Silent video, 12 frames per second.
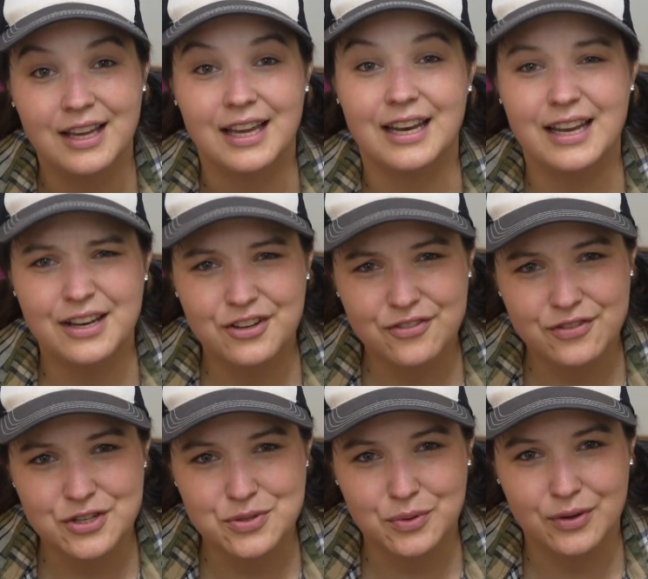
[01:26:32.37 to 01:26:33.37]
an
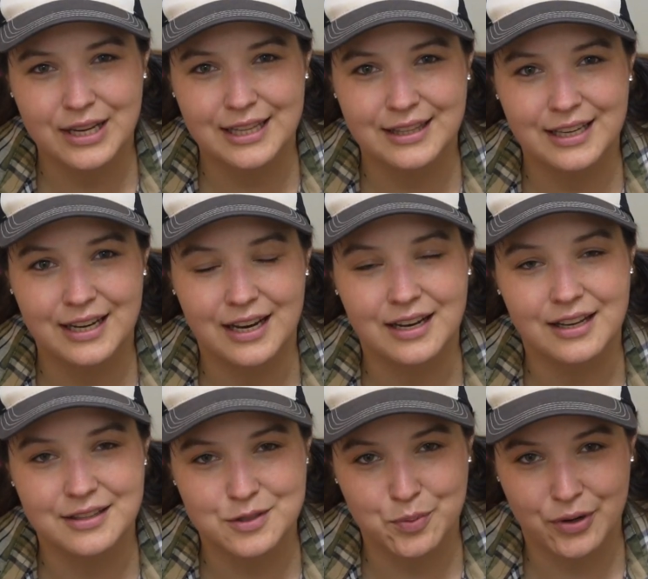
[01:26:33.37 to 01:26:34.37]
individual can lead an
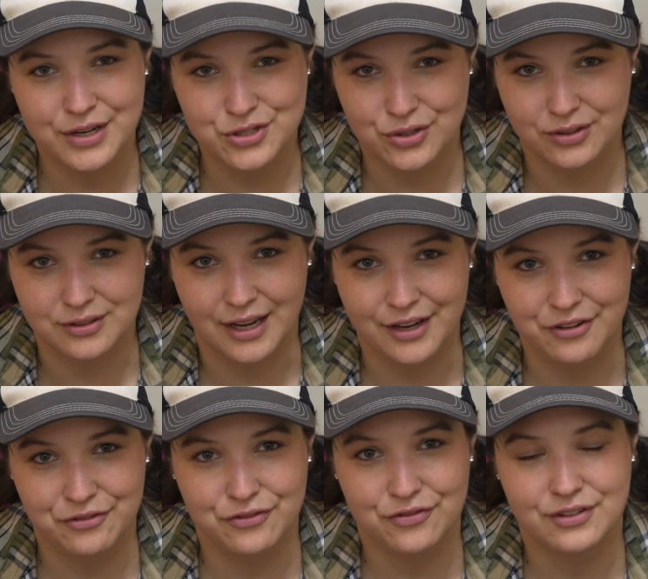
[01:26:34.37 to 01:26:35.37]
inspirational
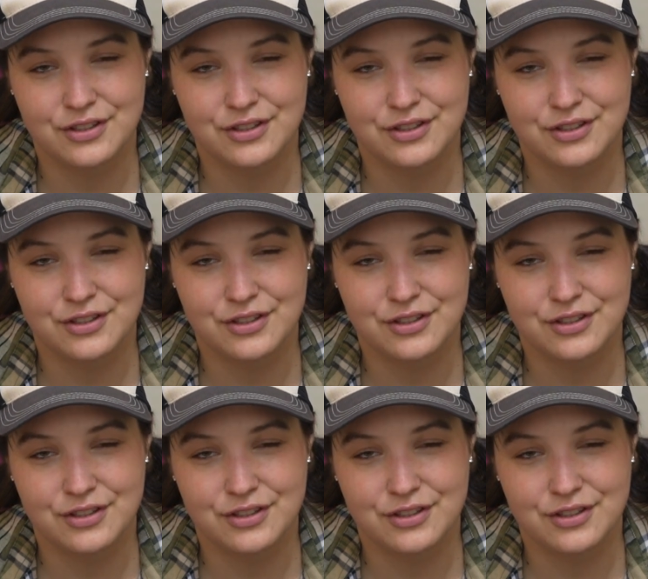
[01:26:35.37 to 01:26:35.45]
life.